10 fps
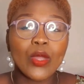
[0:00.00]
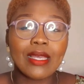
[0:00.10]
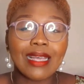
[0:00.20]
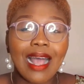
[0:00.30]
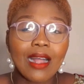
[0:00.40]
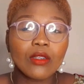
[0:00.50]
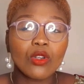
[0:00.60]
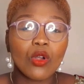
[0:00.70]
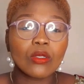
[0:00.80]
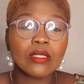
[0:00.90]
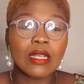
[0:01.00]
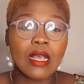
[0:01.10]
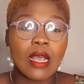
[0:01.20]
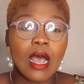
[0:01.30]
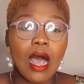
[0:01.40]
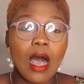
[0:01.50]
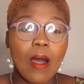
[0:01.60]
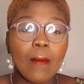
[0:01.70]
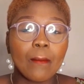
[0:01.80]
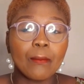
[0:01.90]
cannot
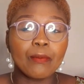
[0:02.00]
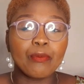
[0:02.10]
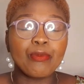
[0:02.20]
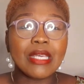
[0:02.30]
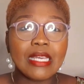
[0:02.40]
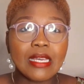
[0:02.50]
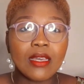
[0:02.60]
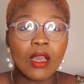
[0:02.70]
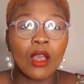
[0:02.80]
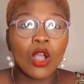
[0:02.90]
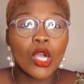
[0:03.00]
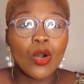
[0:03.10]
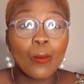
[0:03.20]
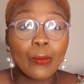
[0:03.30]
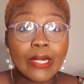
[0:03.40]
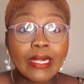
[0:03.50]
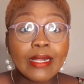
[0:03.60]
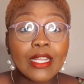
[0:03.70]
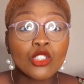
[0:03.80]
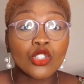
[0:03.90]
be
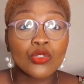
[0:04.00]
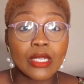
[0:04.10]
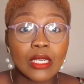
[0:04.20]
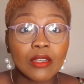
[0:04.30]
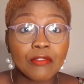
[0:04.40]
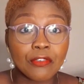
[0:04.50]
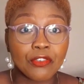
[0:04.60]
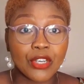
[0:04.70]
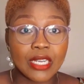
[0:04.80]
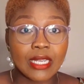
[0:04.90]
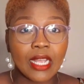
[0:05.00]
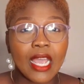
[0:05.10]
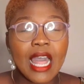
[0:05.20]
completely trigger free.